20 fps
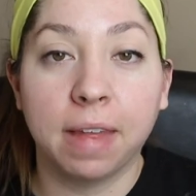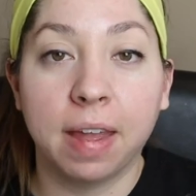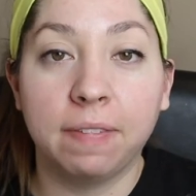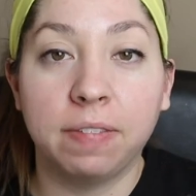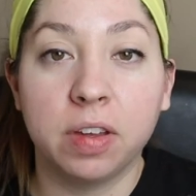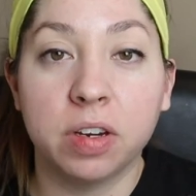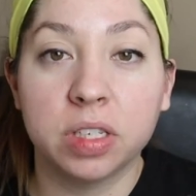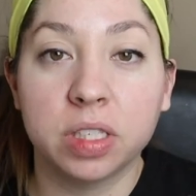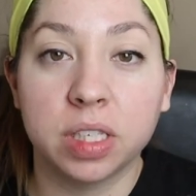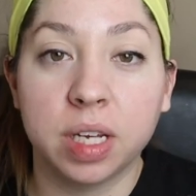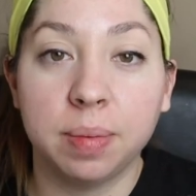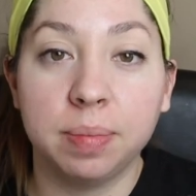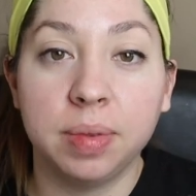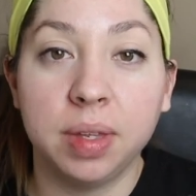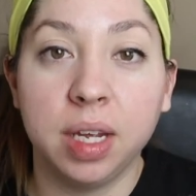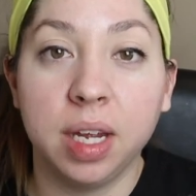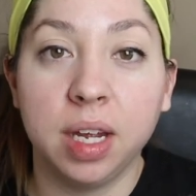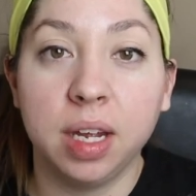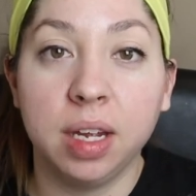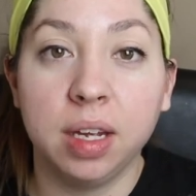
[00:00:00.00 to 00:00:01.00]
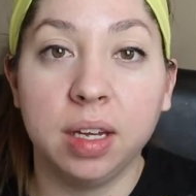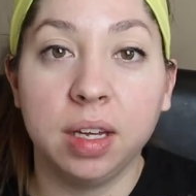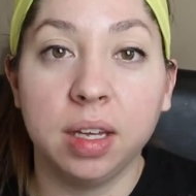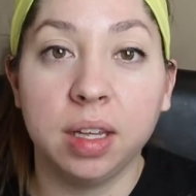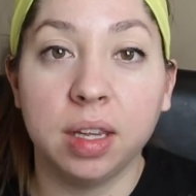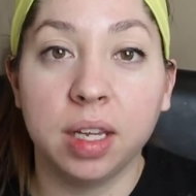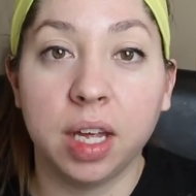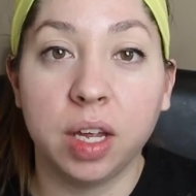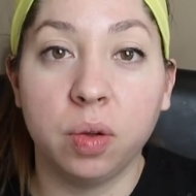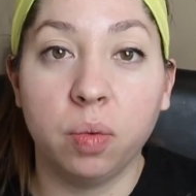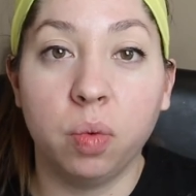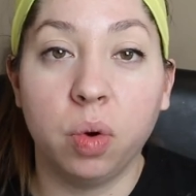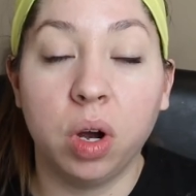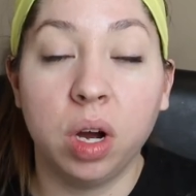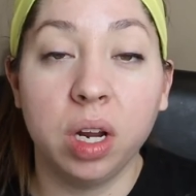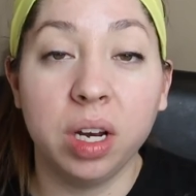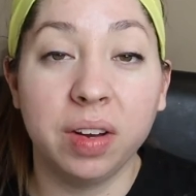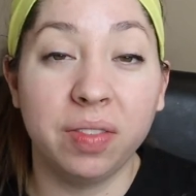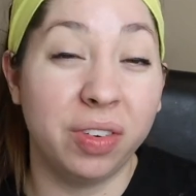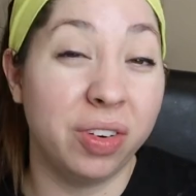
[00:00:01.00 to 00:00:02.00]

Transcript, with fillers: if there's something that you want,